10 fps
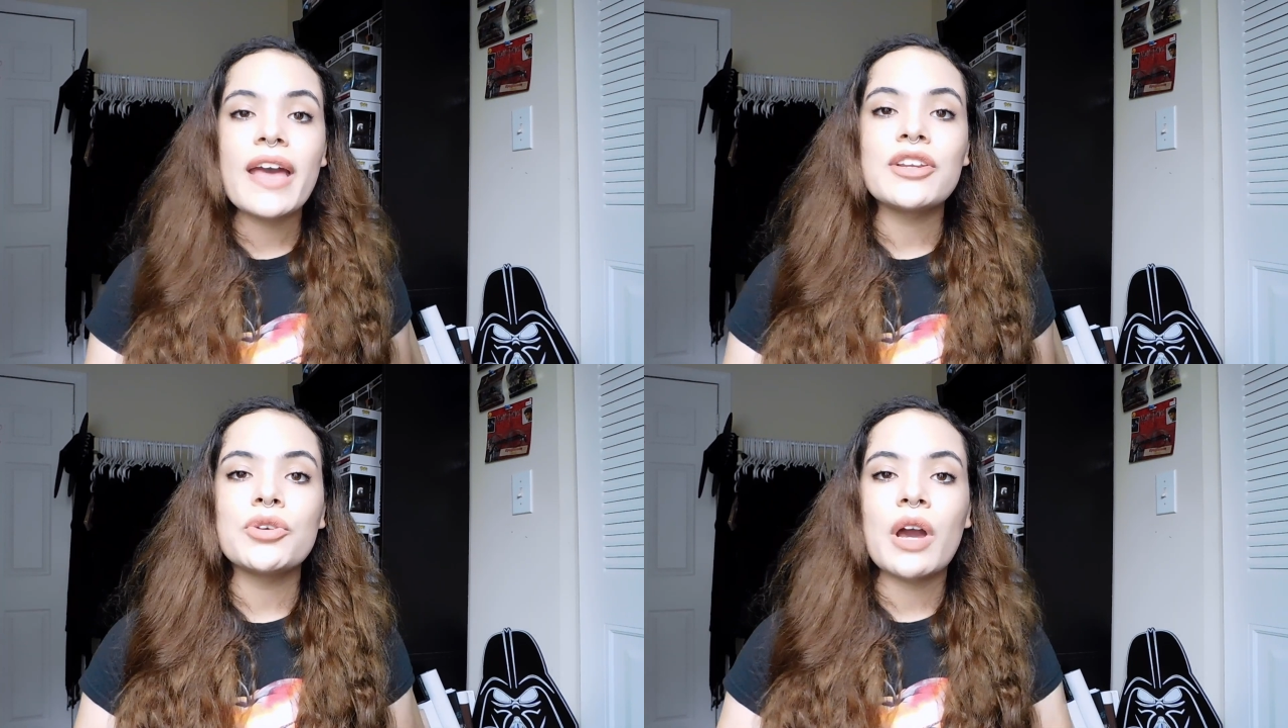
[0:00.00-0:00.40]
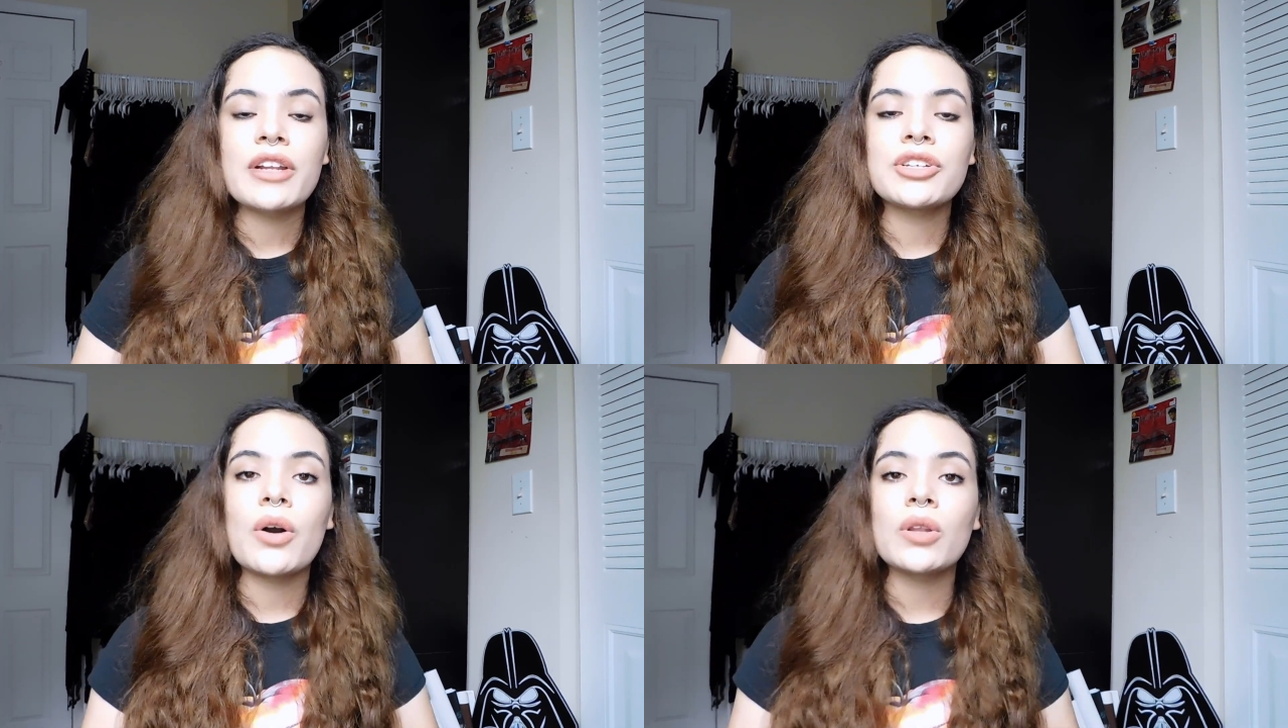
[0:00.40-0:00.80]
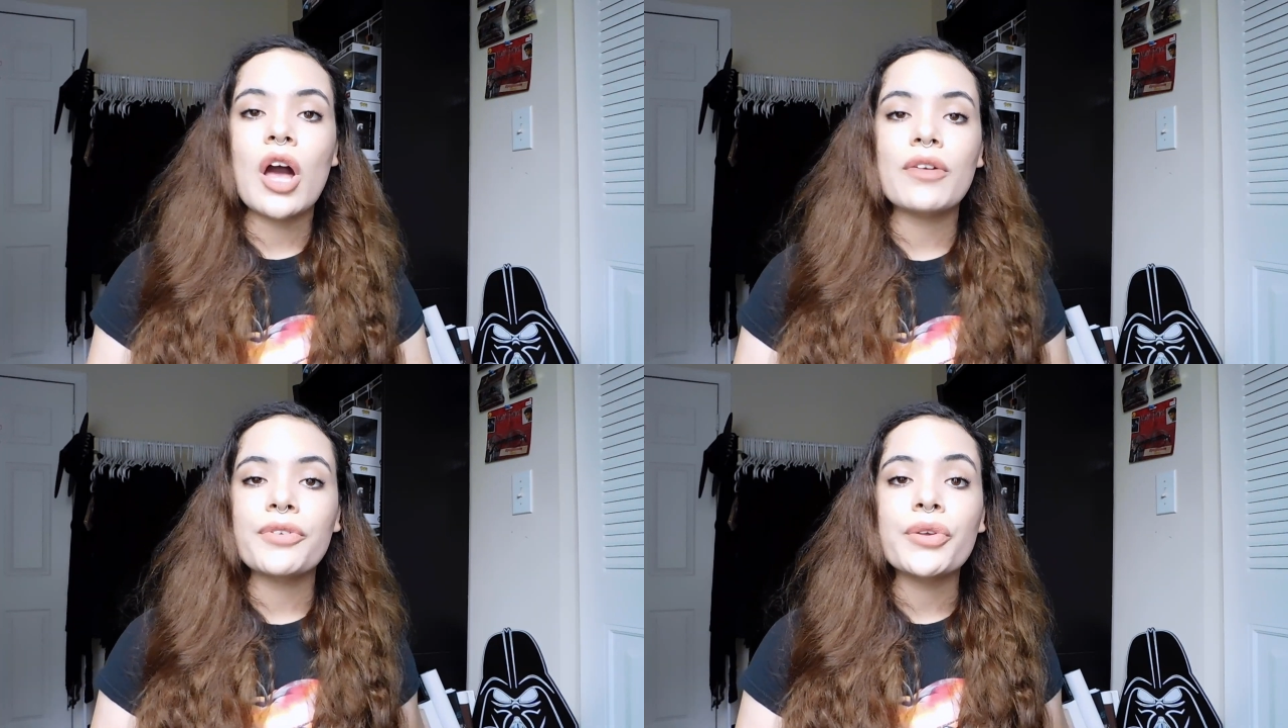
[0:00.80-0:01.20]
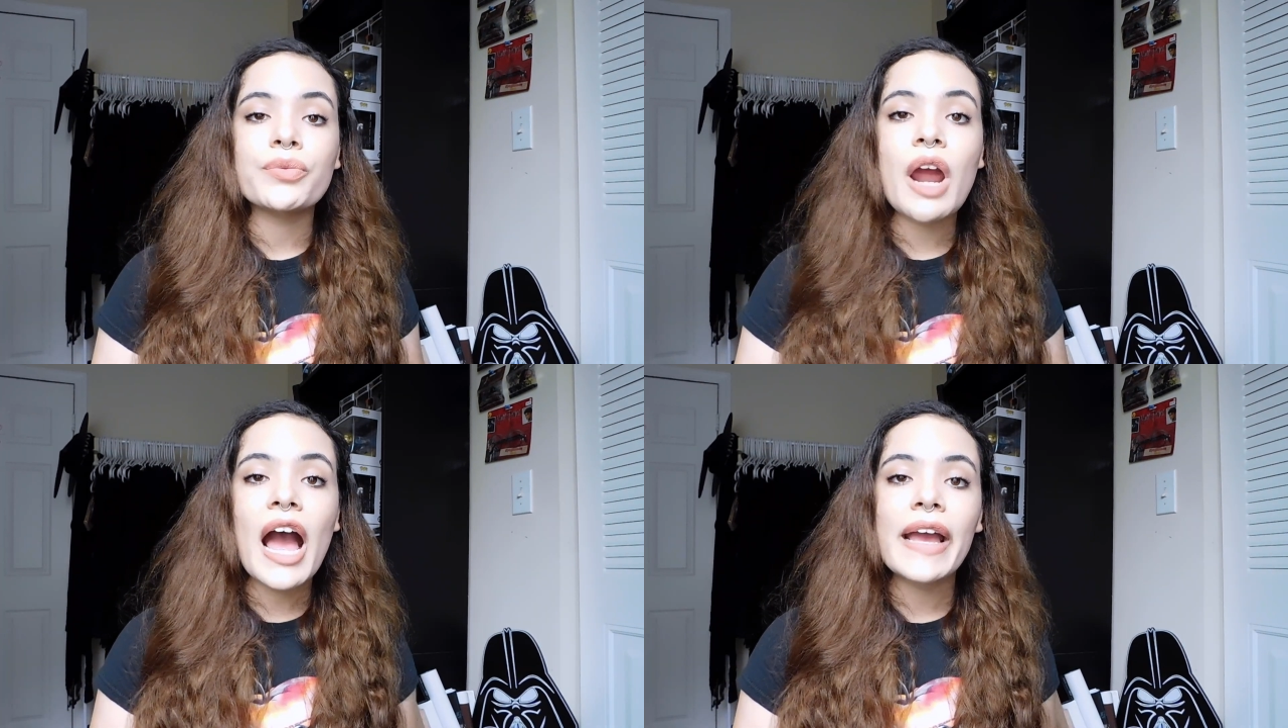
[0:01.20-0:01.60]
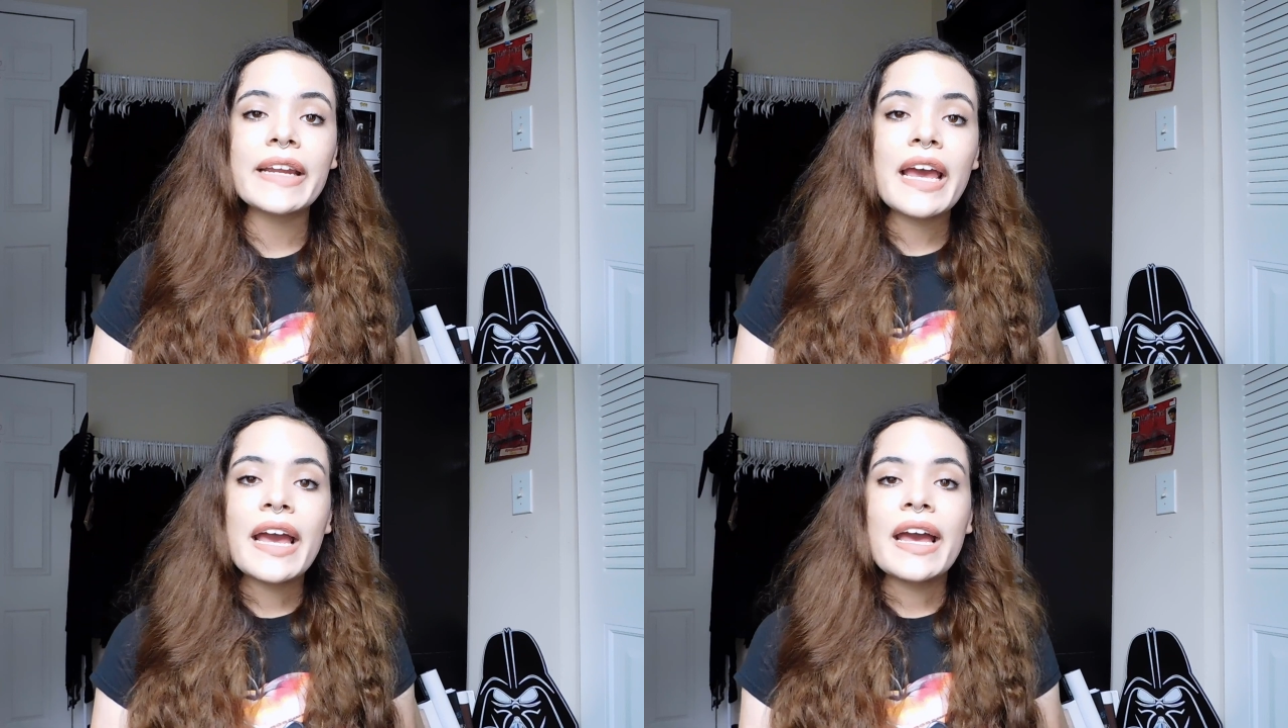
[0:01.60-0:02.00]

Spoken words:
and you got to go along for the ride.